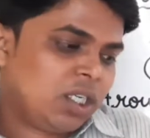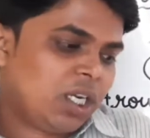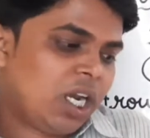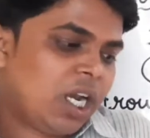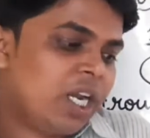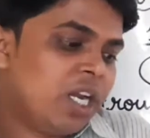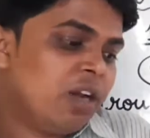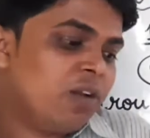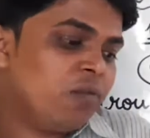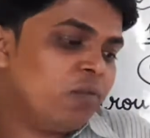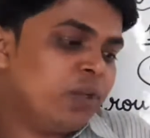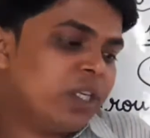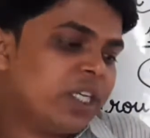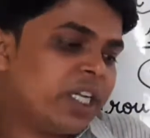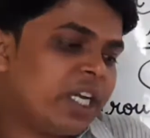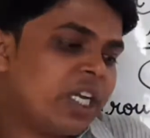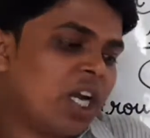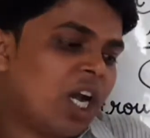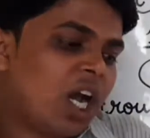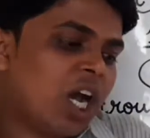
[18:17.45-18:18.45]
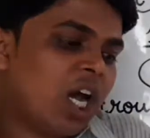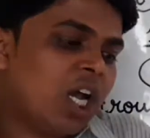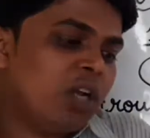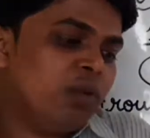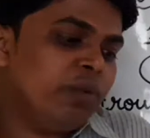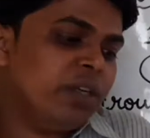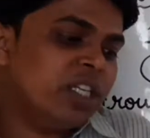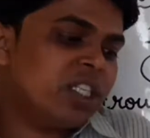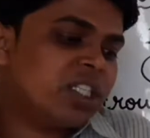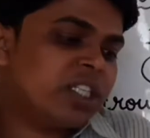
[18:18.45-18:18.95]
And we can
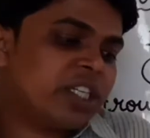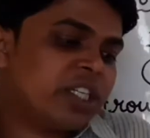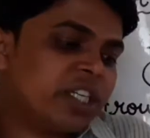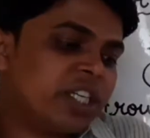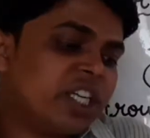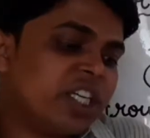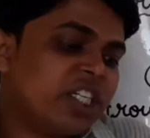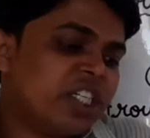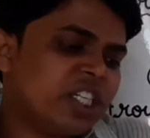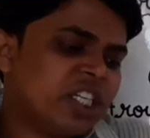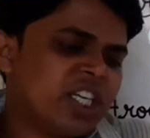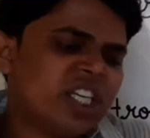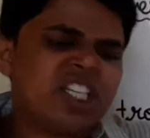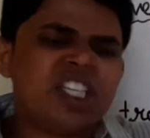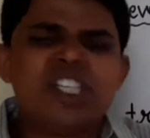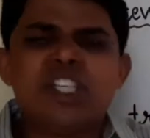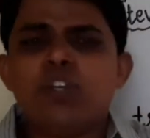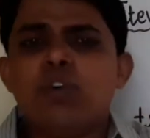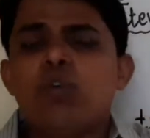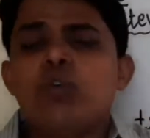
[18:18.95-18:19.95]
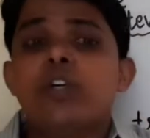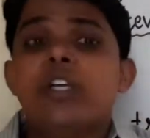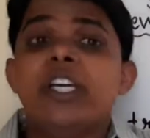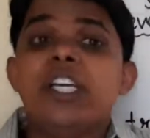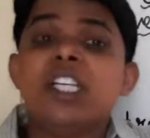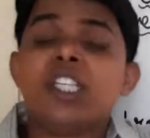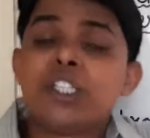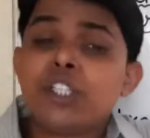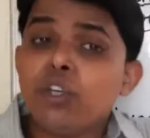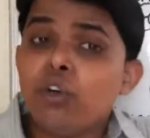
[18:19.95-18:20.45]
always rest assured.
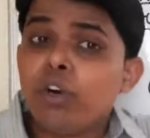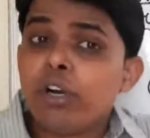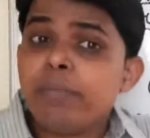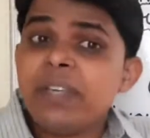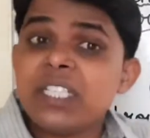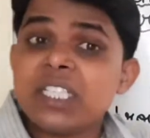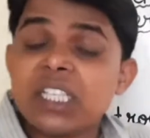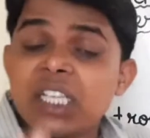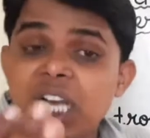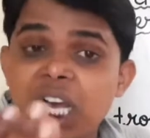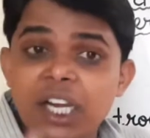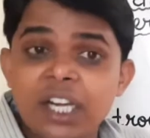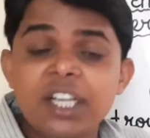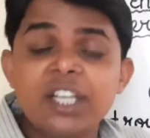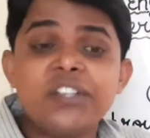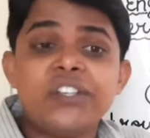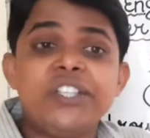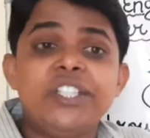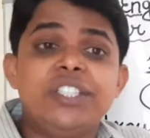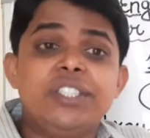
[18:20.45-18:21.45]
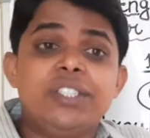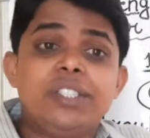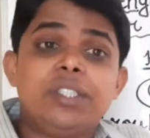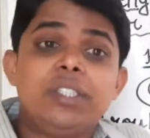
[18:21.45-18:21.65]
Assured means guarantees.